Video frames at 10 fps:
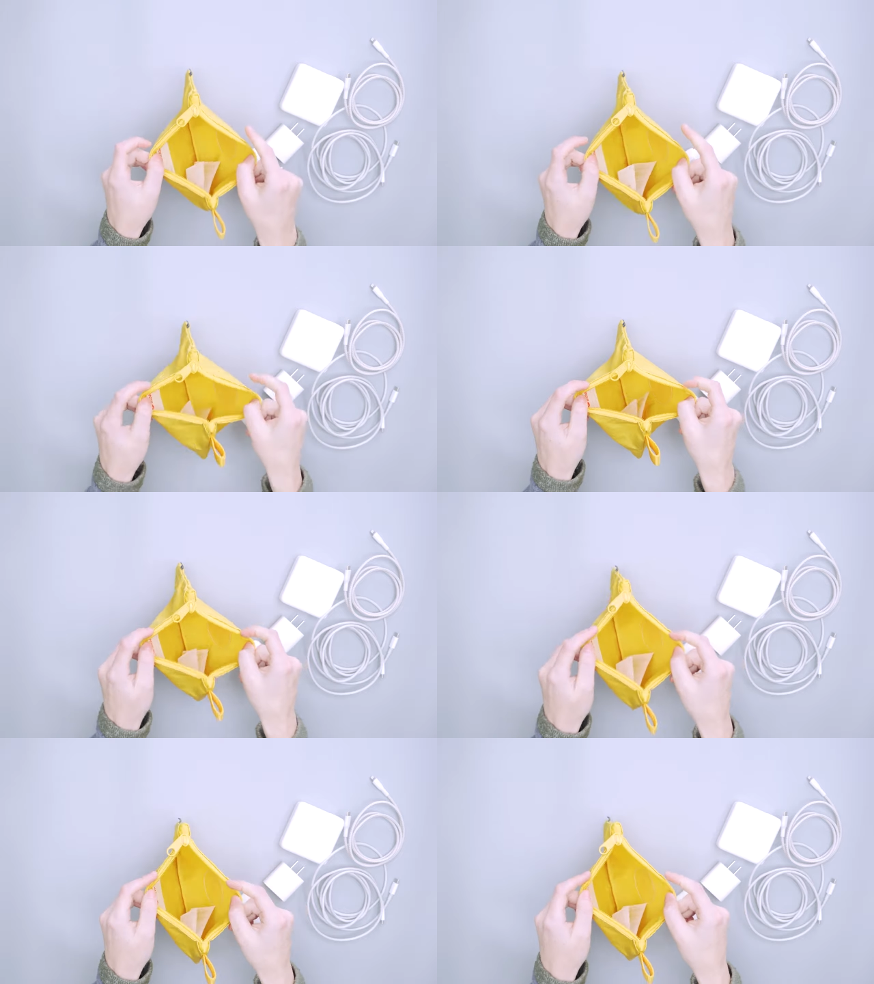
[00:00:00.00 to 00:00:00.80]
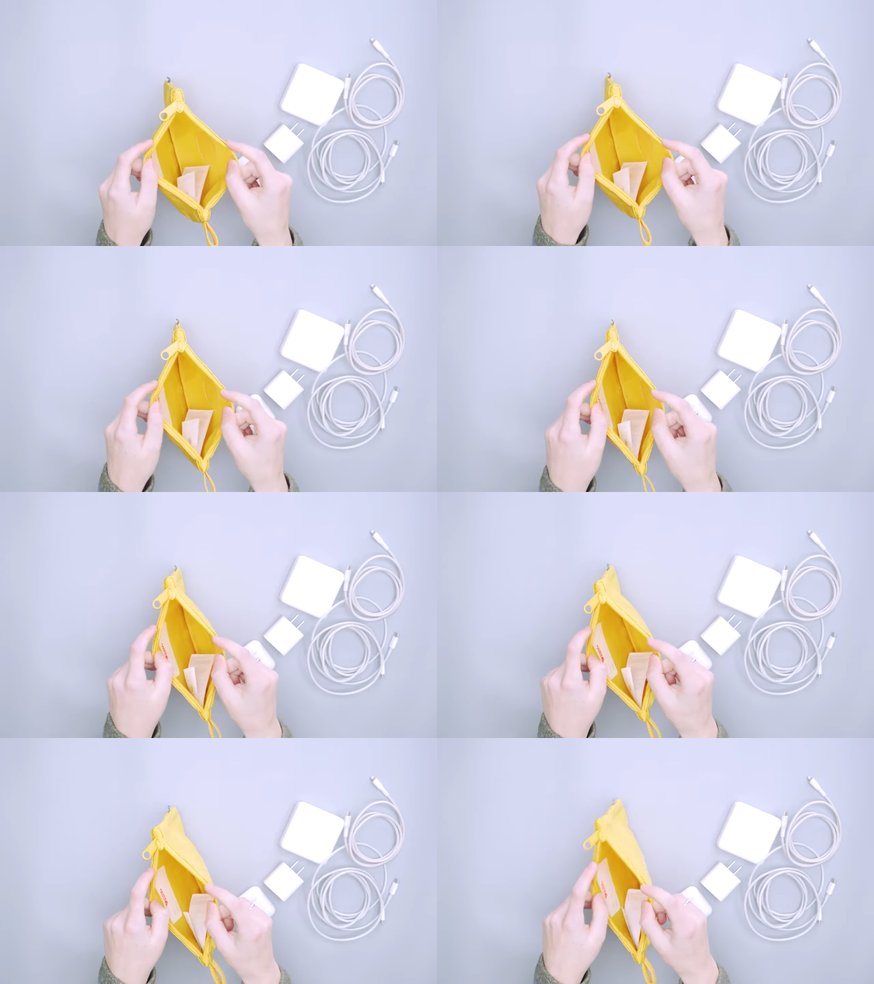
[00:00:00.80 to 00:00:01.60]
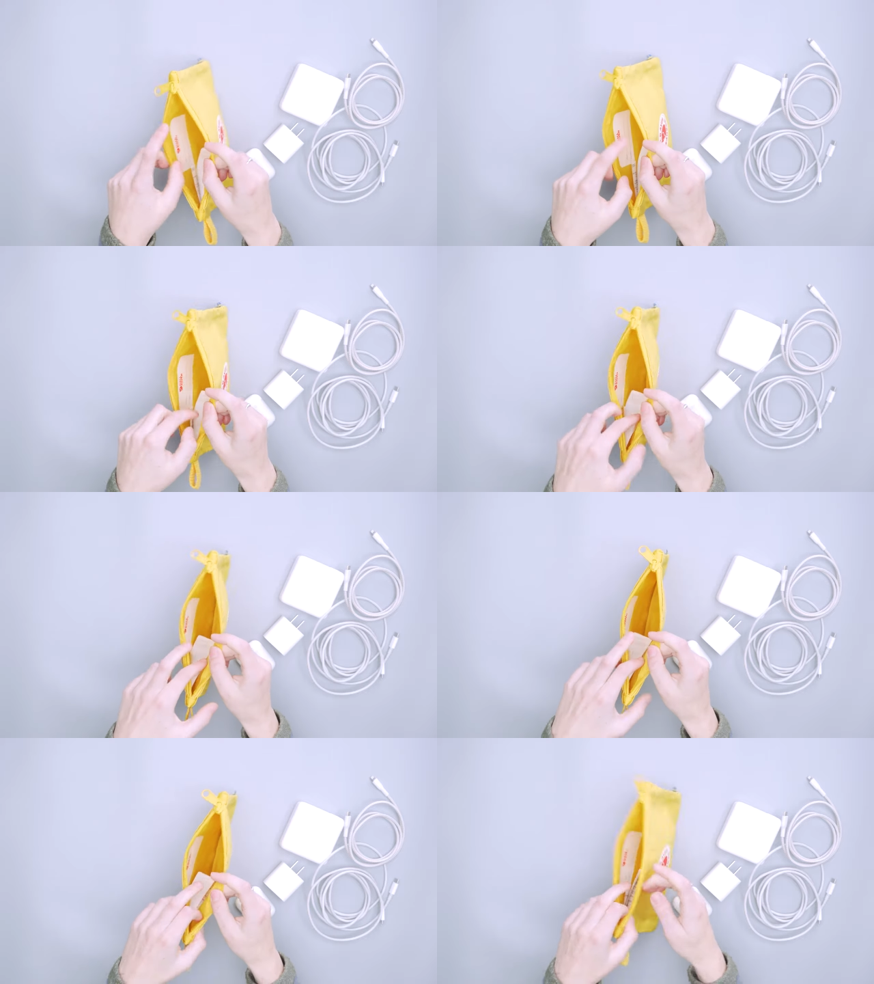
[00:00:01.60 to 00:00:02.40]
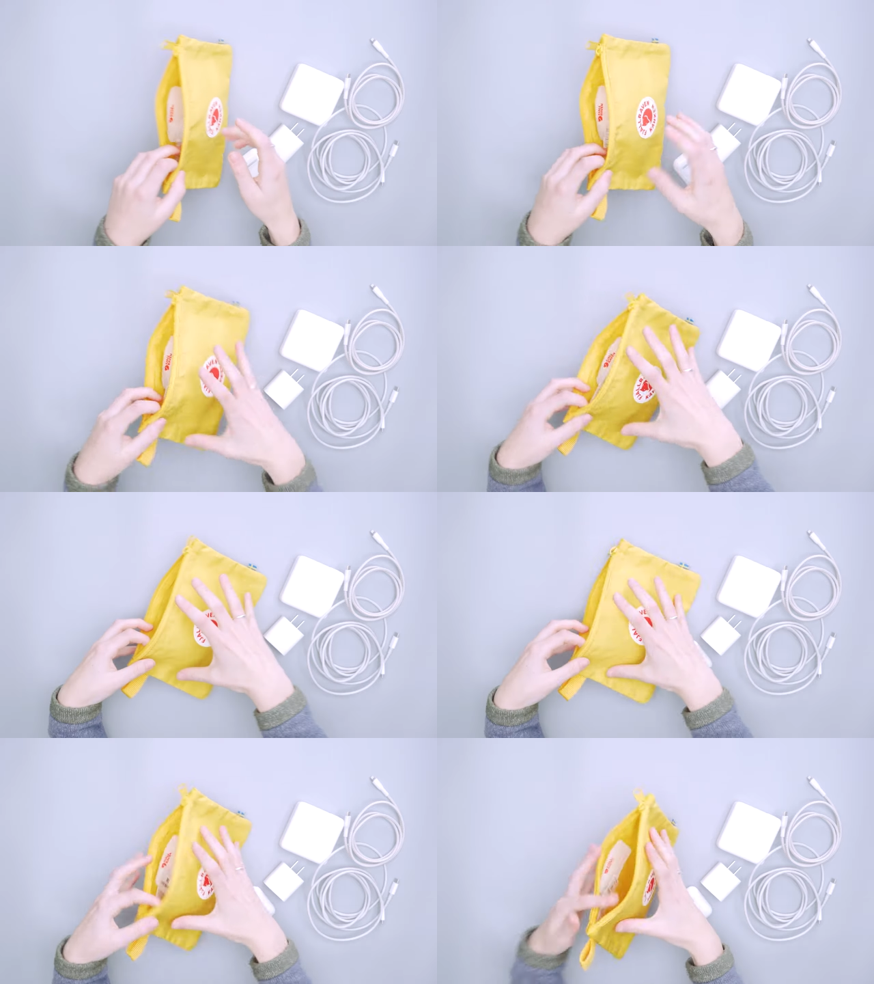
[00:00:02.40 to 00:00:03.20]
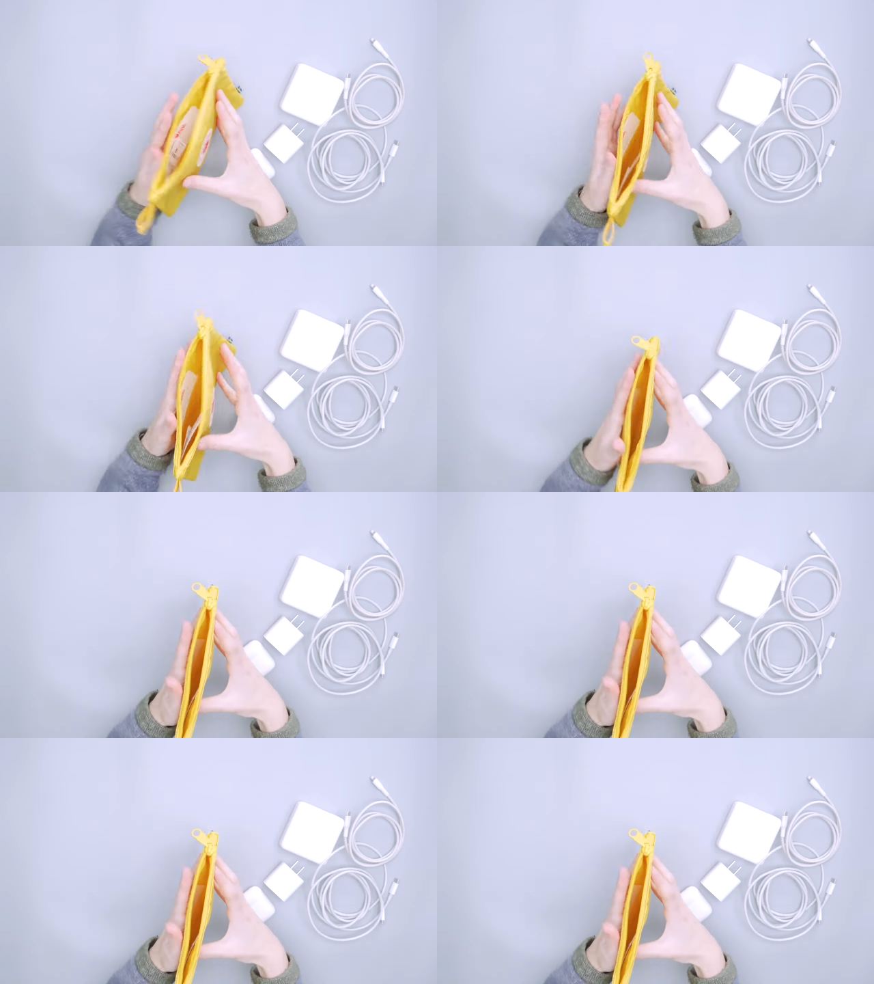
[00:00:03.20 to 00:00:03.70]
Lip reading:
Nobody's mouth can be seen.